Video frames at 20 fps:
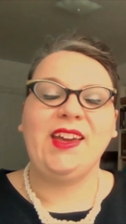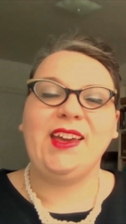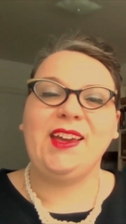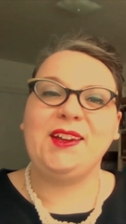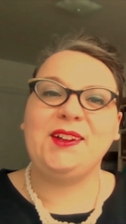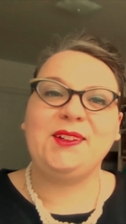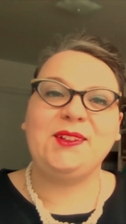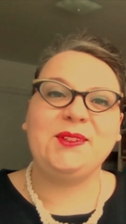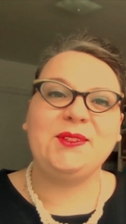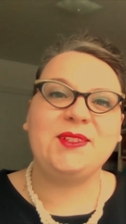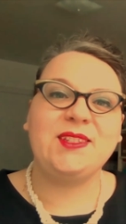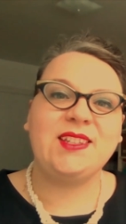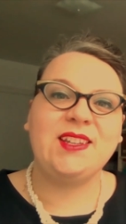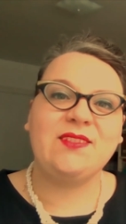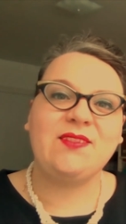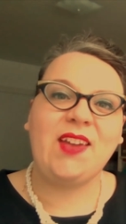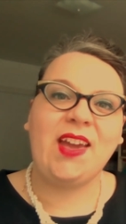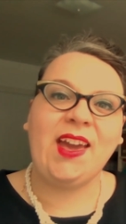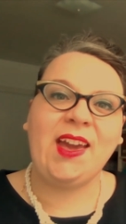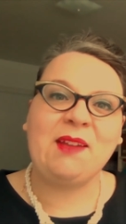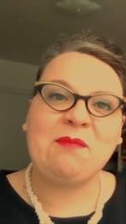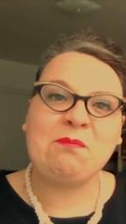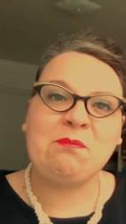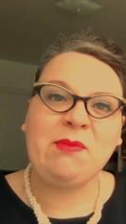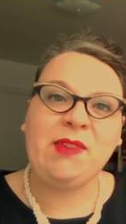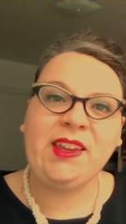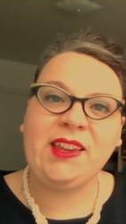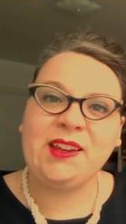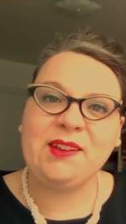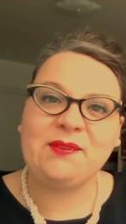inclusive, and
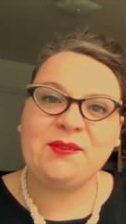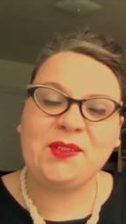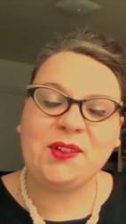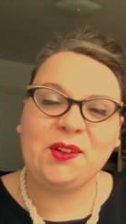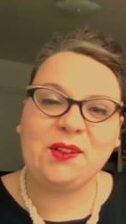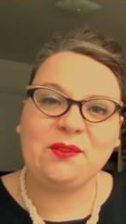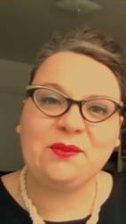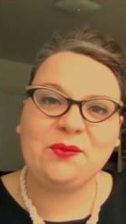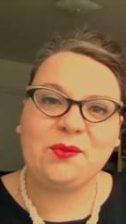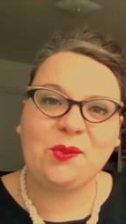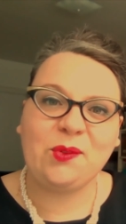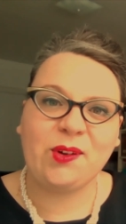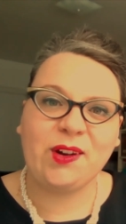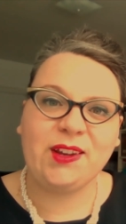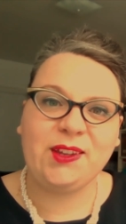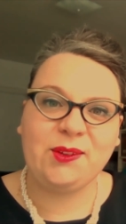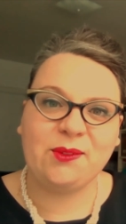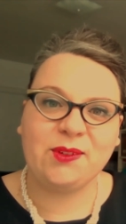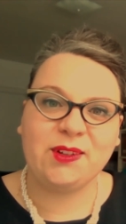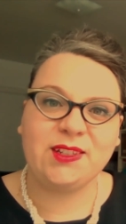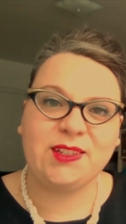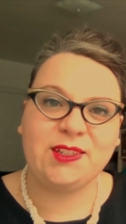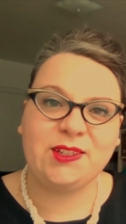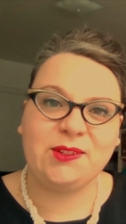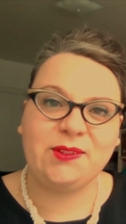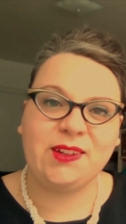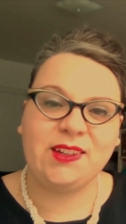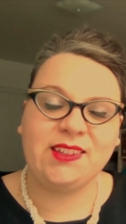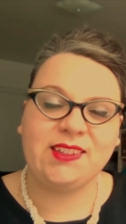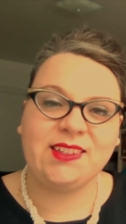meaningful for your
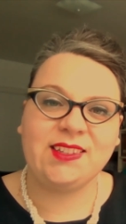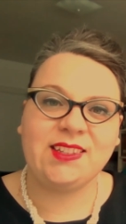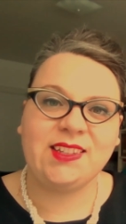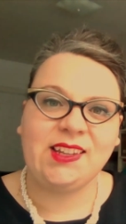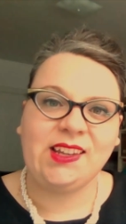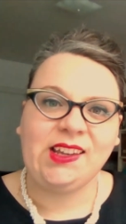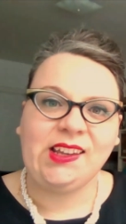students?